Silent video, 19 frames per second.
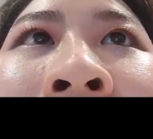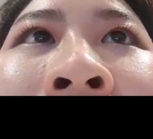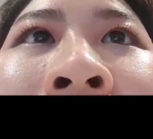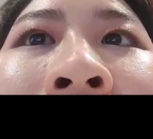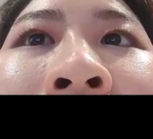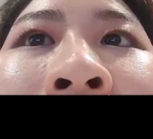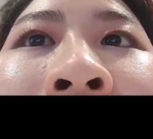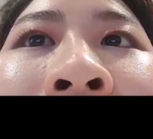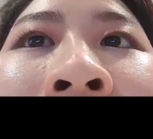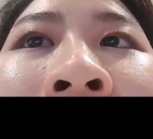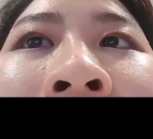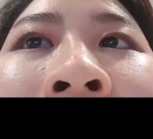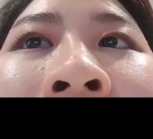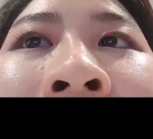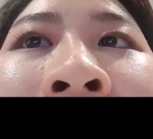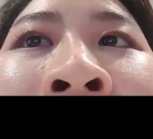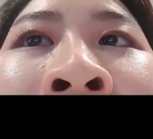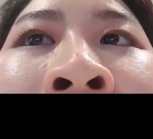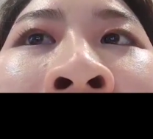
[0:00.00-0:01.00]
video and
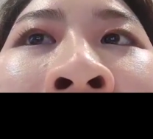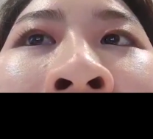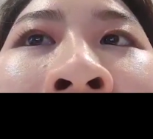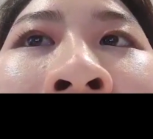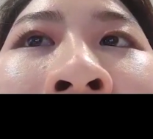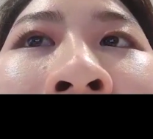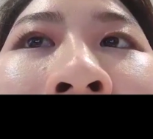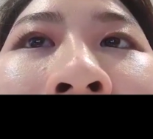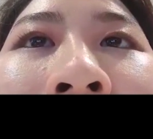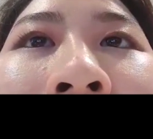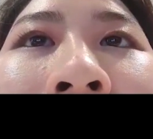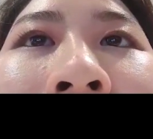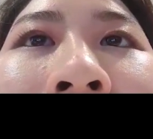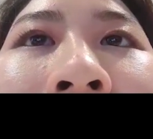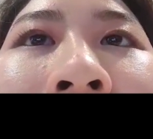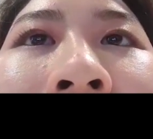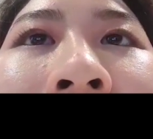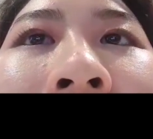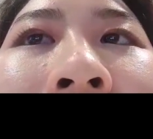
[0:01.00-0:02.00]
I realized
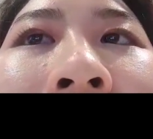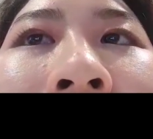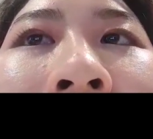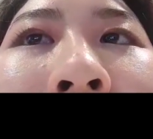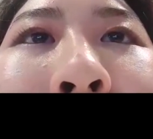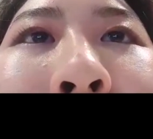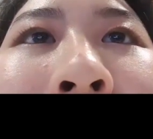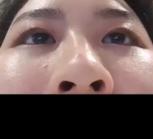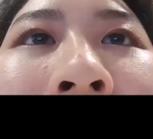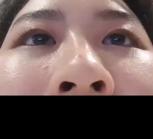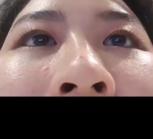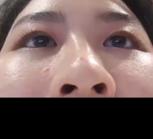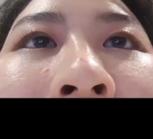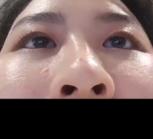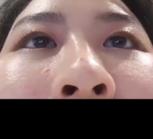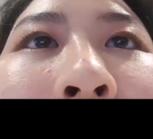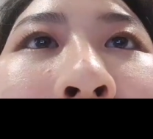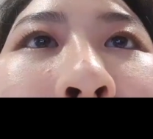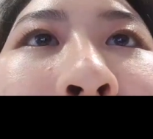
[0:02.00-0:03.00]
that it doesn't make sense
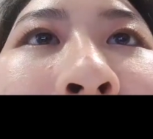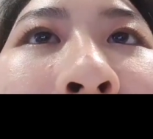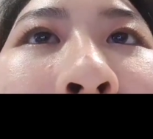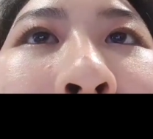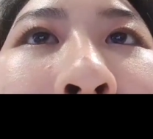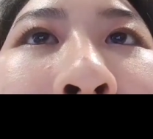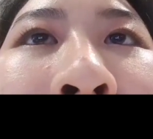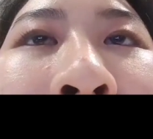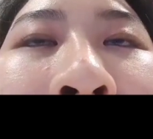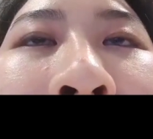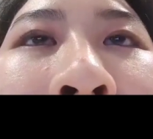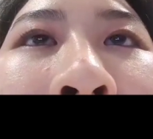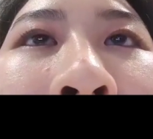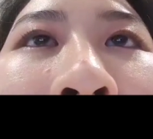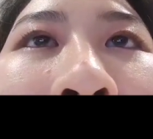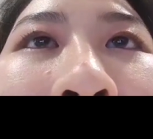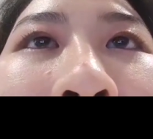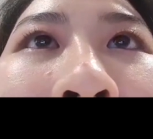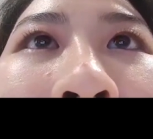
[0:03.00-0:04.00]
to split both of them up,